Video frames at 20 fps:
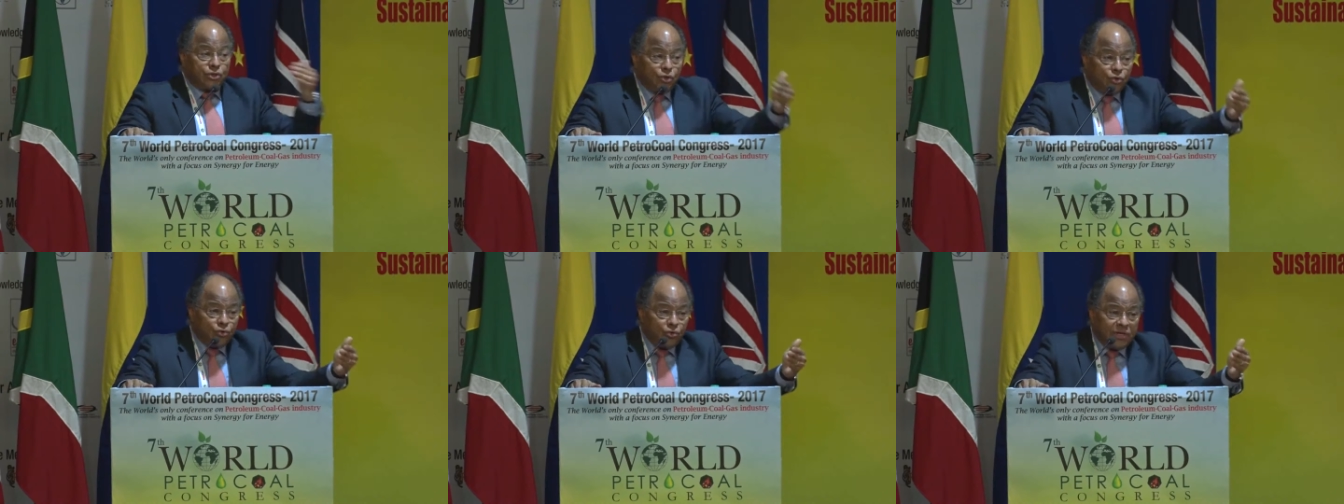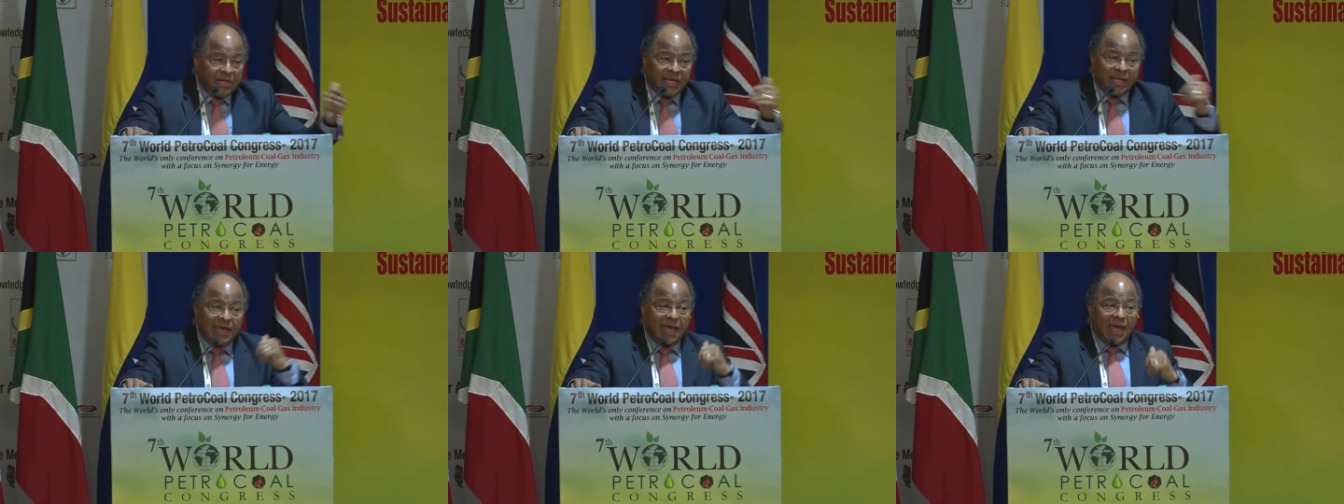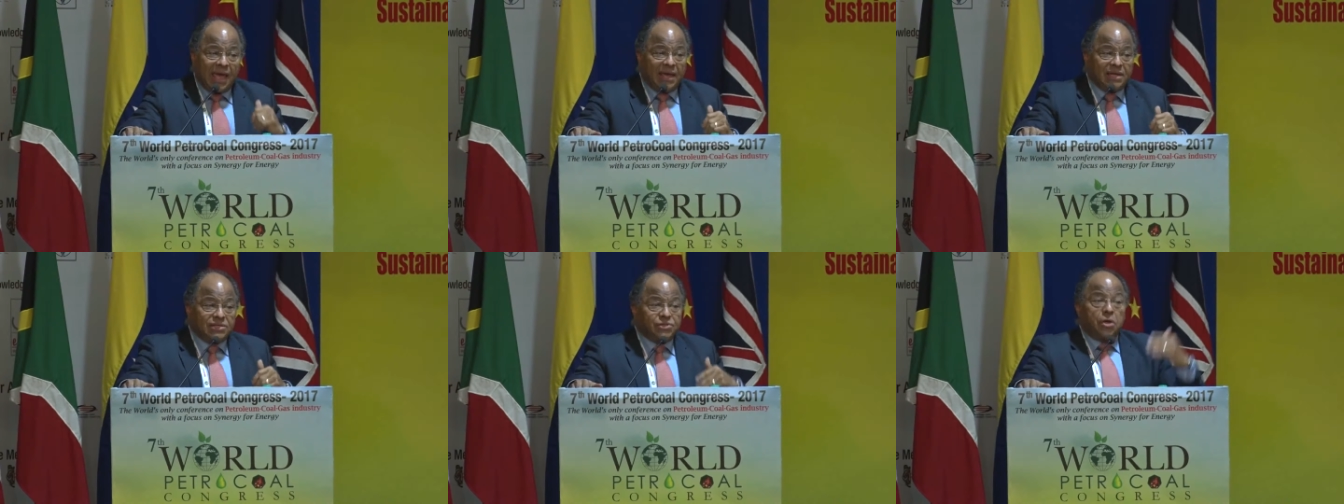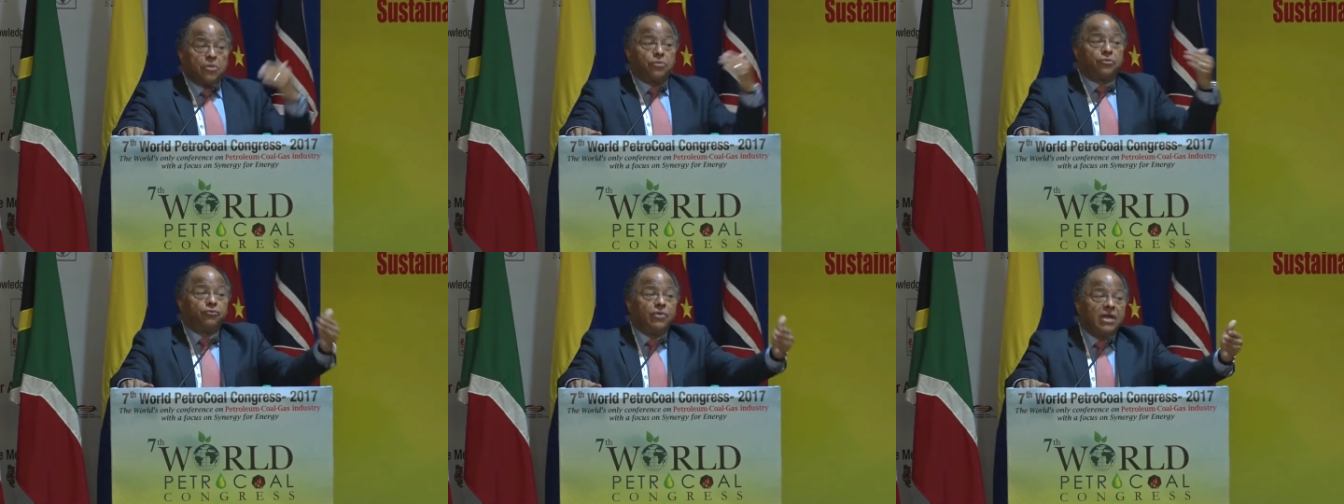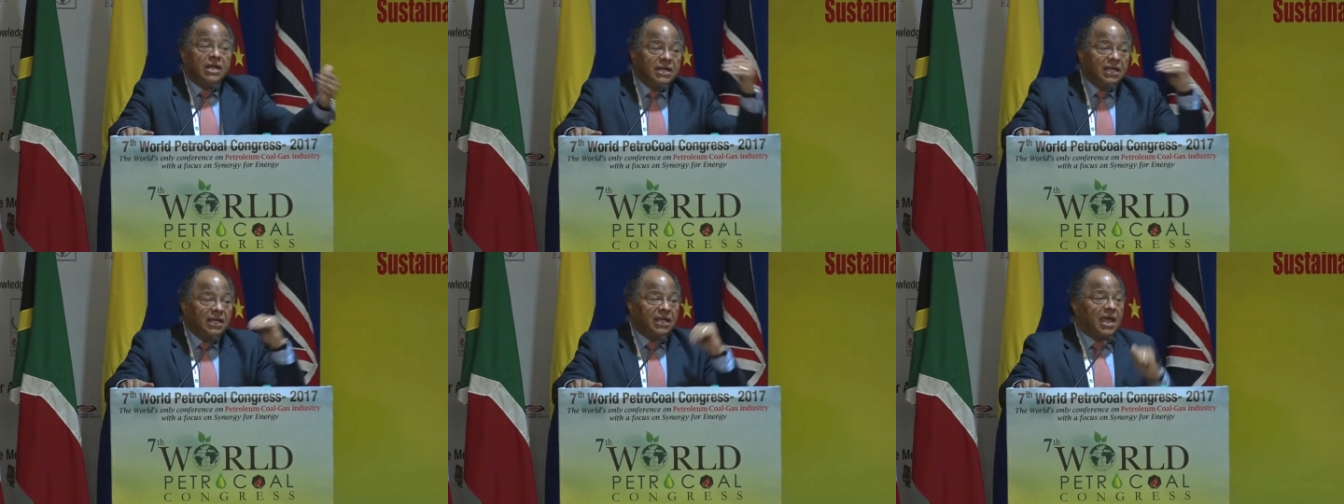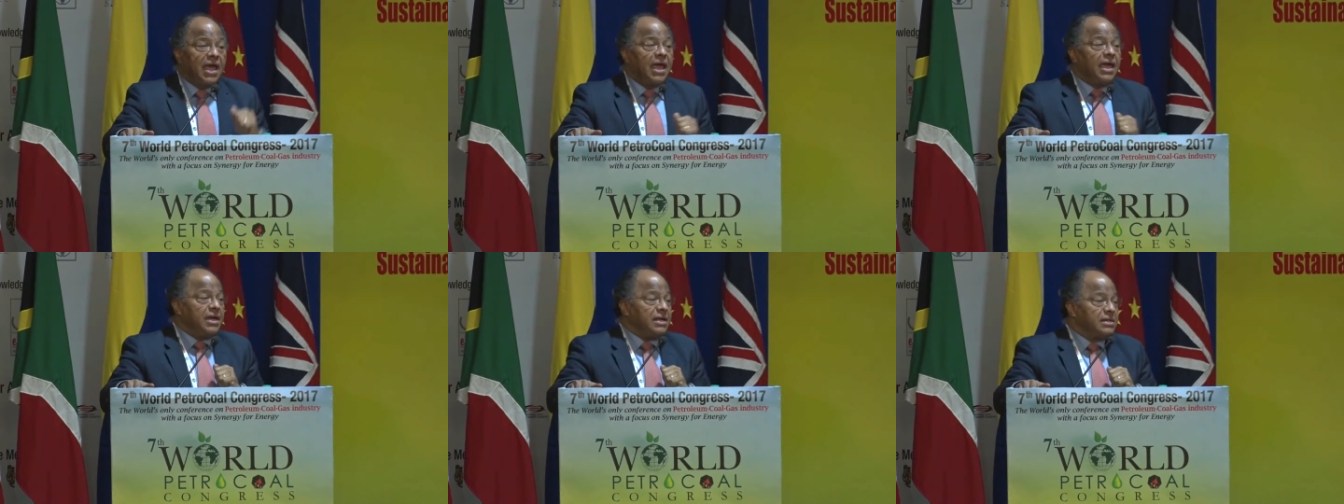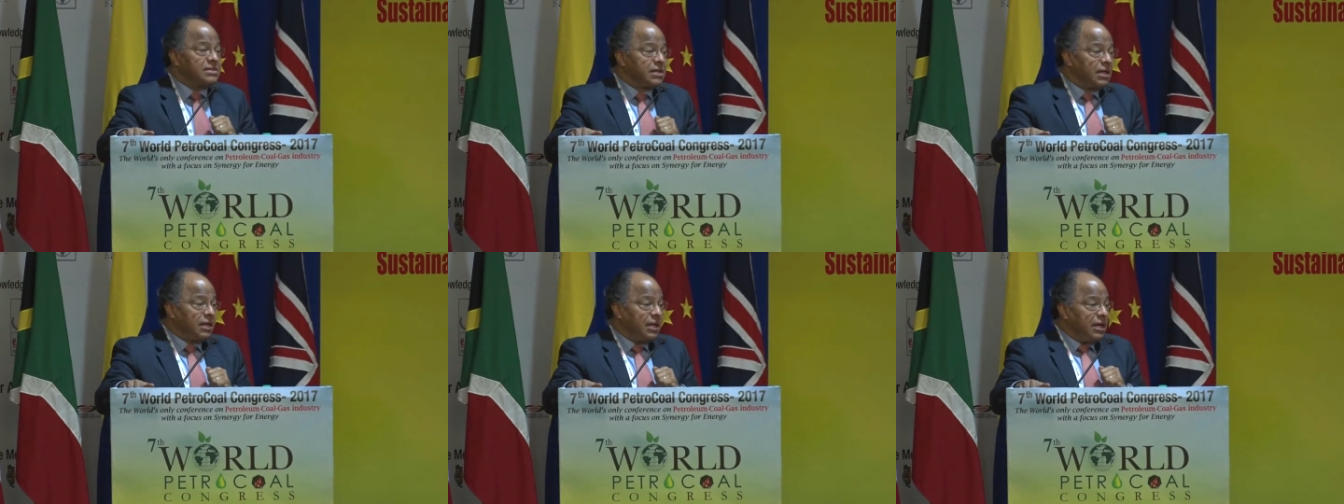2 decades, 3
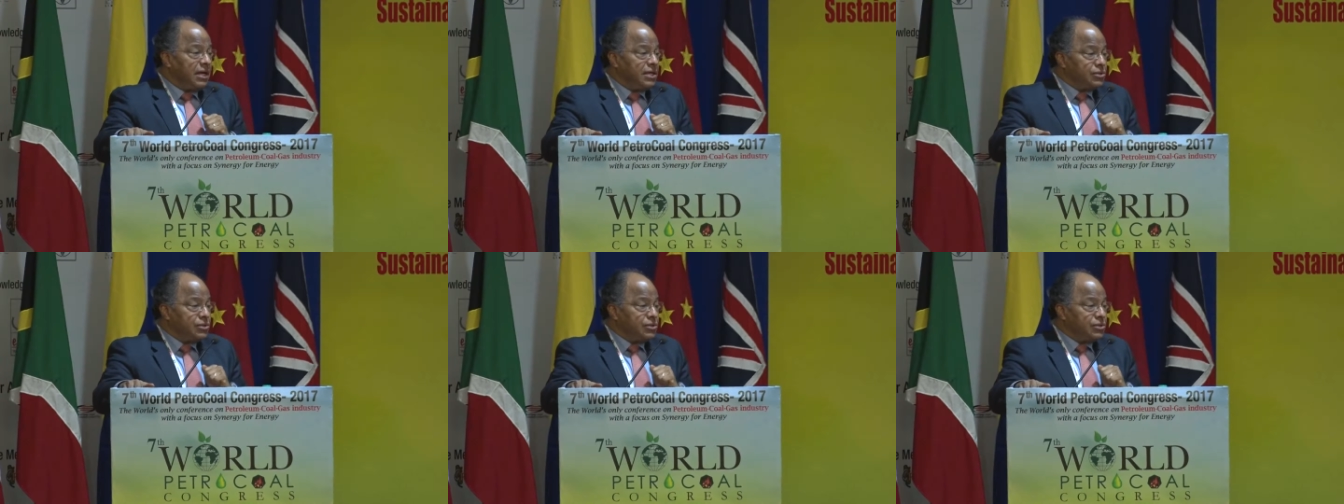decades,